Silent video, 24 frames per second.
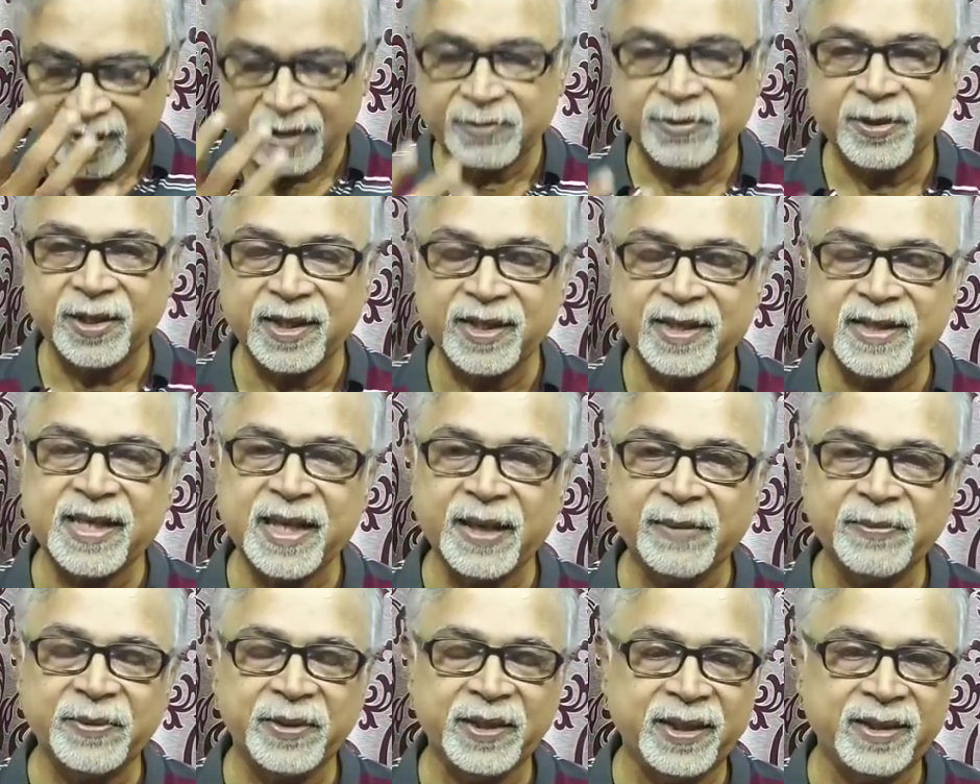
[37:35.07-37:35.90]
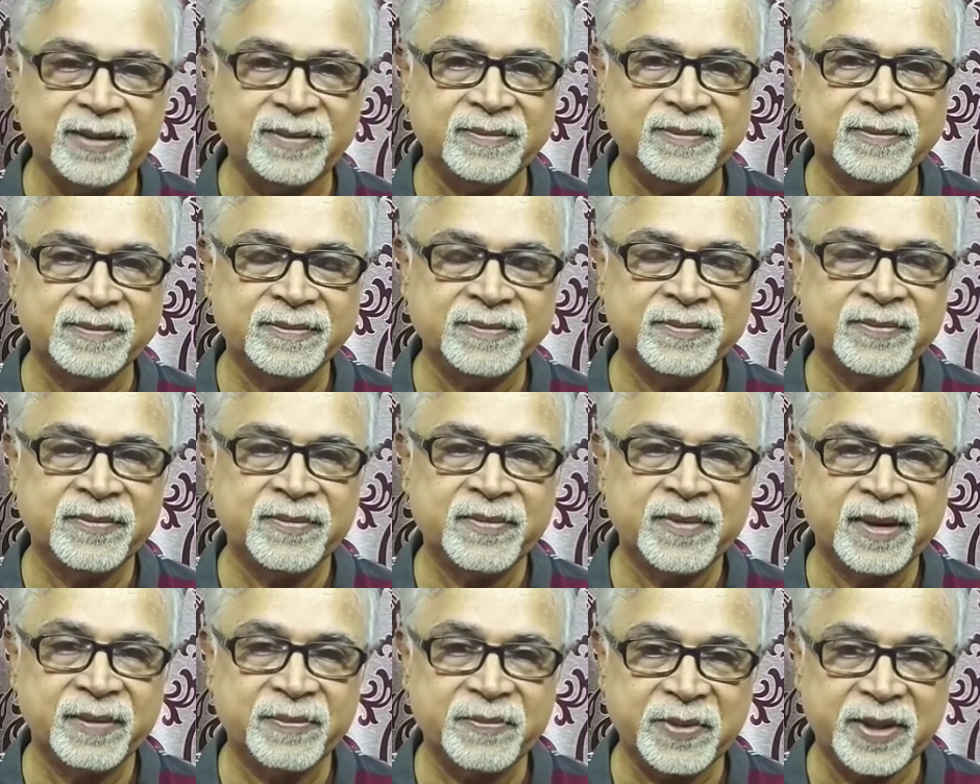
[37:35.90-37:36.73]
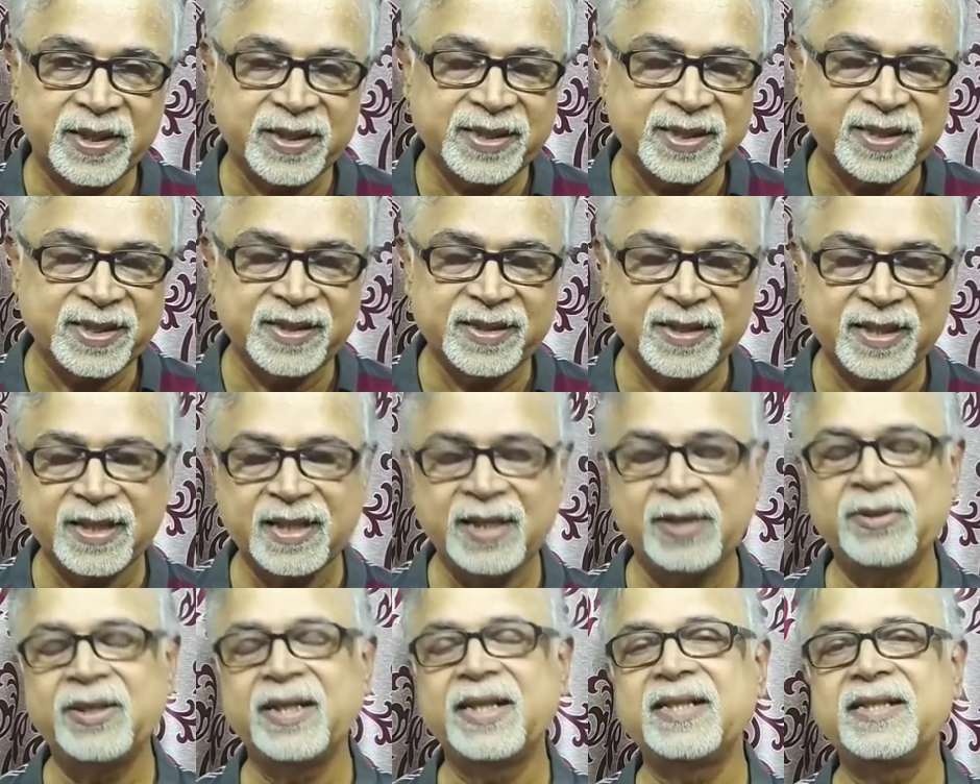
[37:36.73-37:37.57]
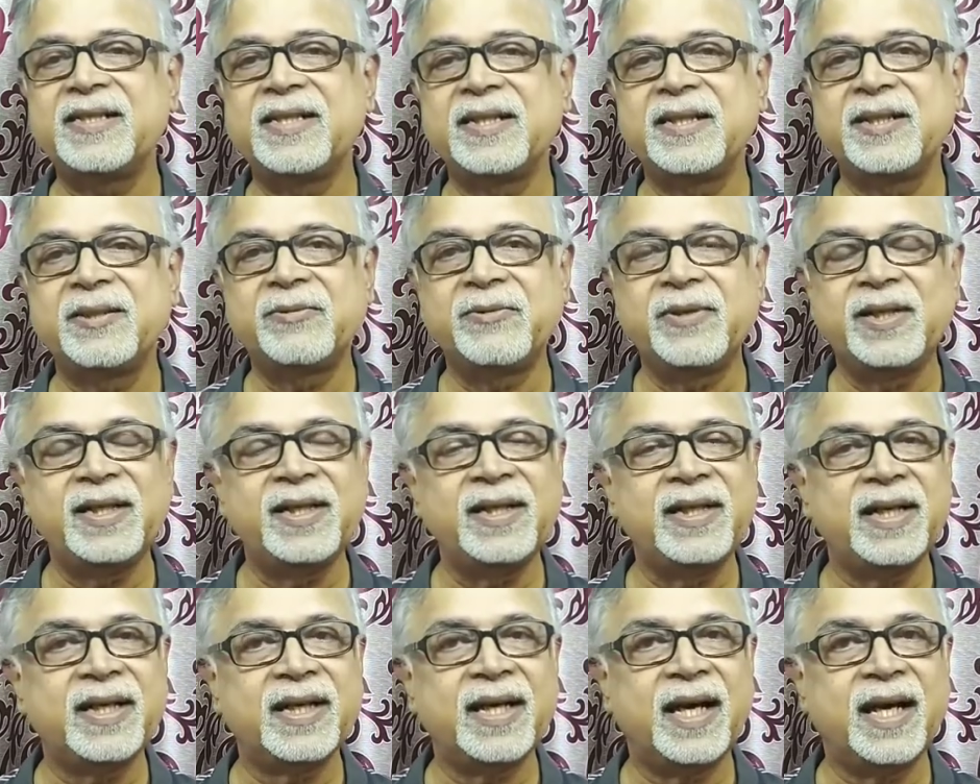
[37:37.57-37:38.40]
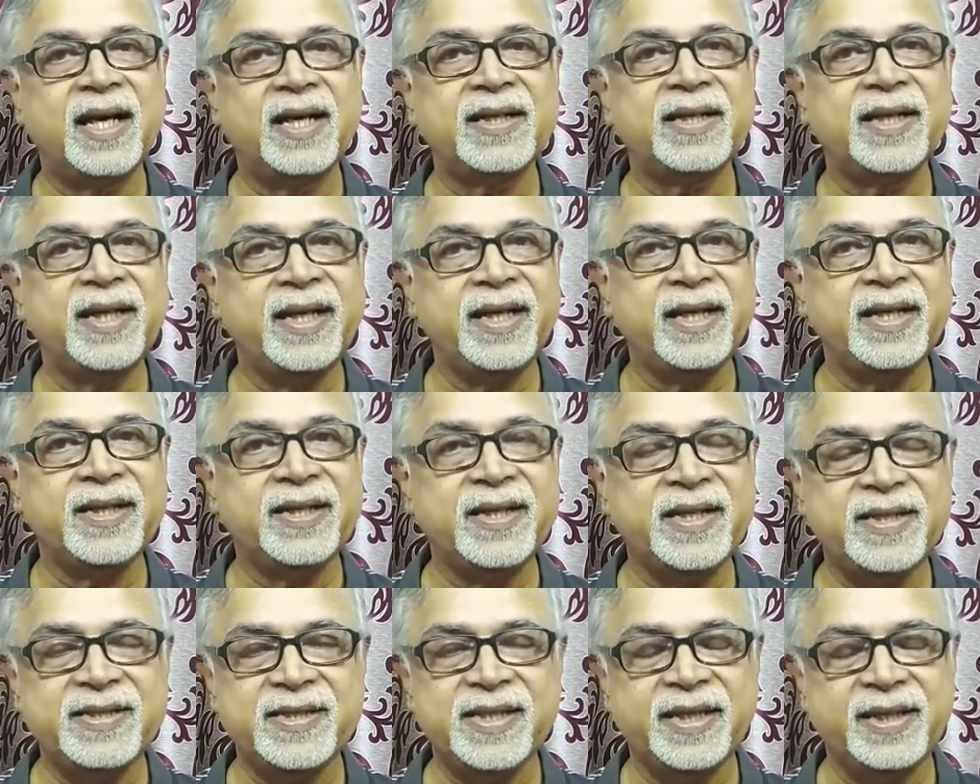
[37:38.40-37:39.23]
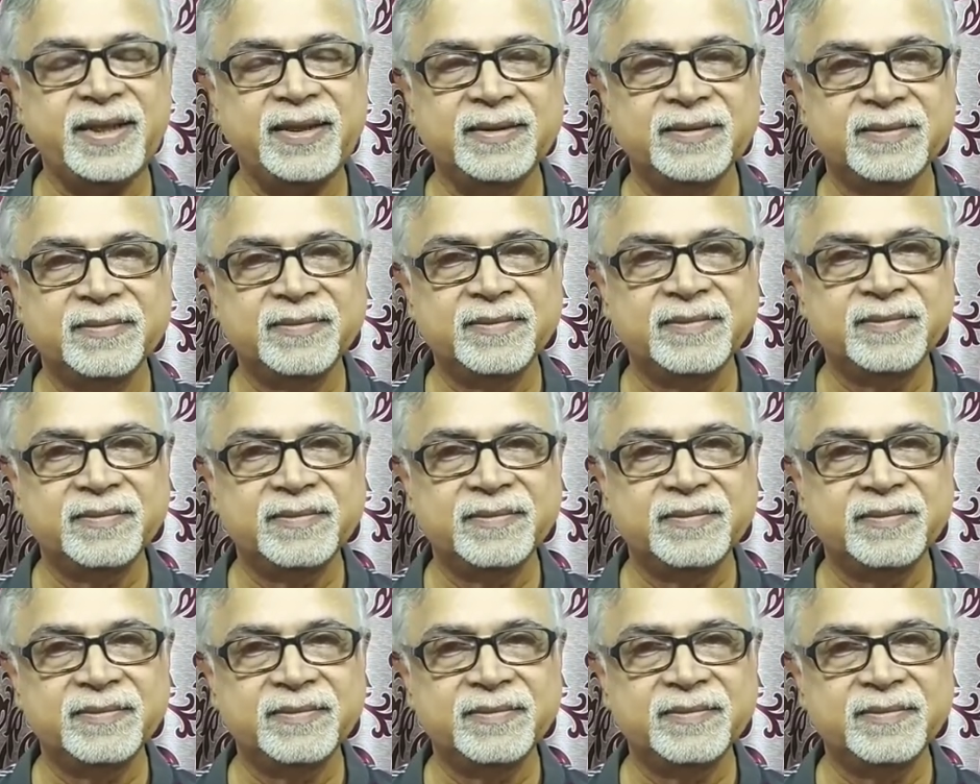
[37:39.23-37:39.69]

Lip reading: What is happening? Pressures around us in the world are increasing.